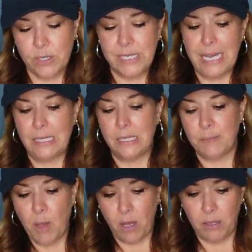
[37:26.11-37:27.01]
are a size
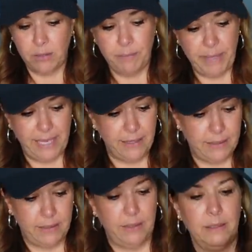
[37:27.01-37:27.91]
small,
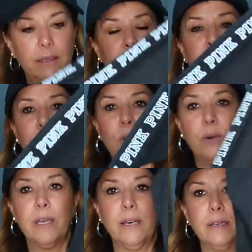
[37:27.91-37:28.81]
pink
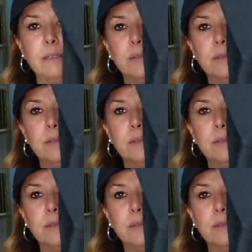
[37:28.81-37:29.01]
yoga